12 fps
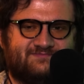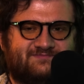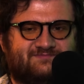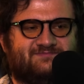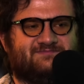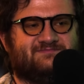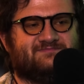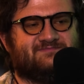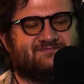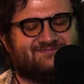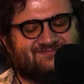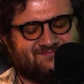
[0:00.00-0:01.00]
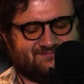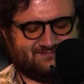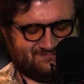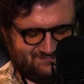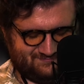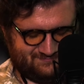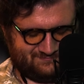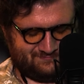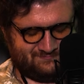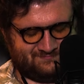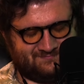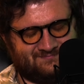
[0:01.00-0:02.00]

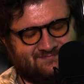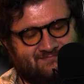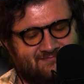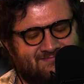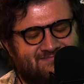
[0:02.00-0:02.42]
No words are spoken by the person on screen.